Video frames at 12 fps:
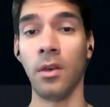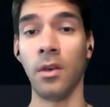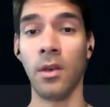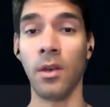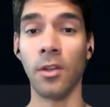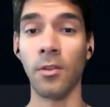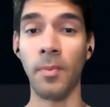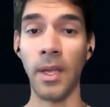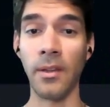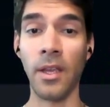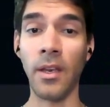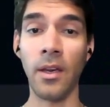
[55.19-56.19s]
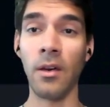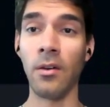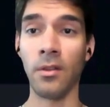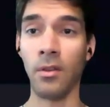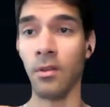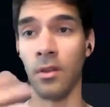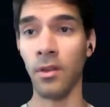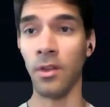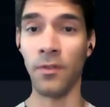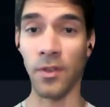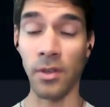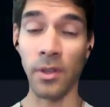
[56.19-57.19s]
inspect data on
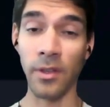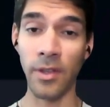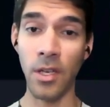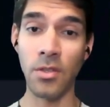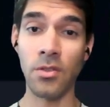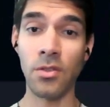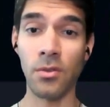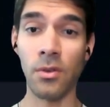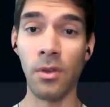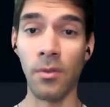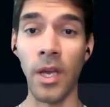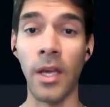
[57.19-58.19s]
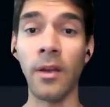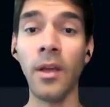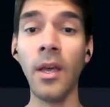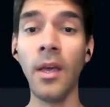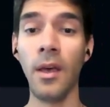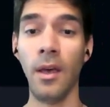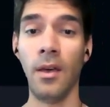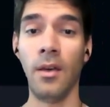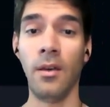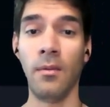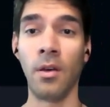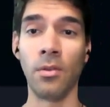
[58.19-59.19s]
this visualization tool, right?
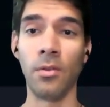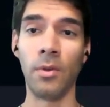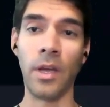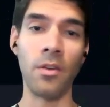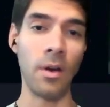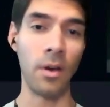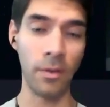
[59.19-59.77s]
How to look at your